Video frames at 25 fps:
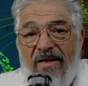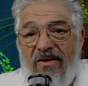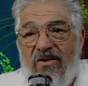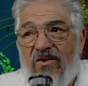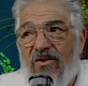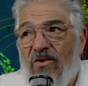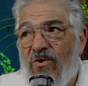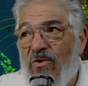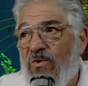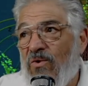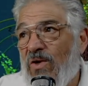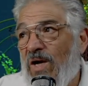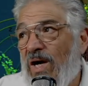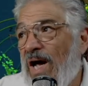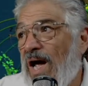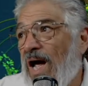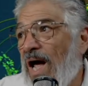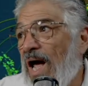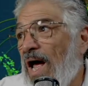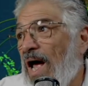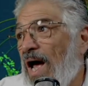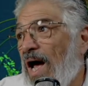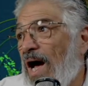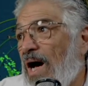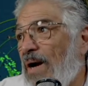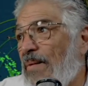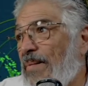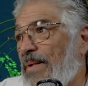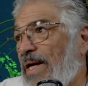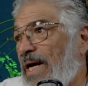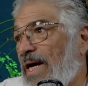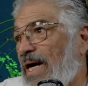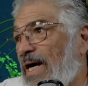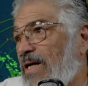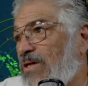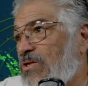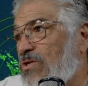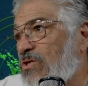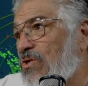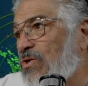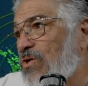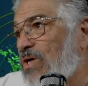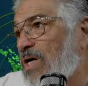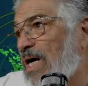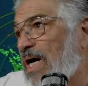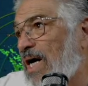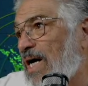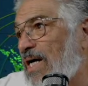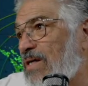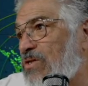So I'm gonna ask you
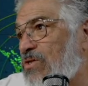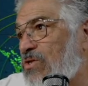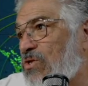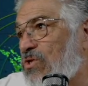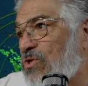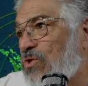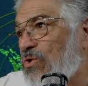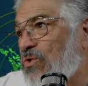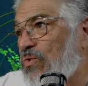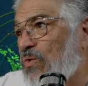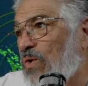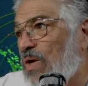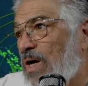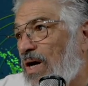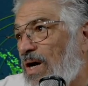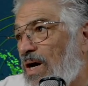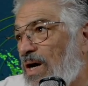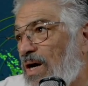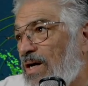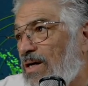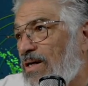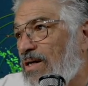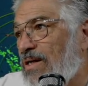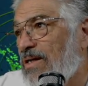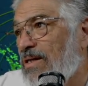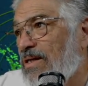guys to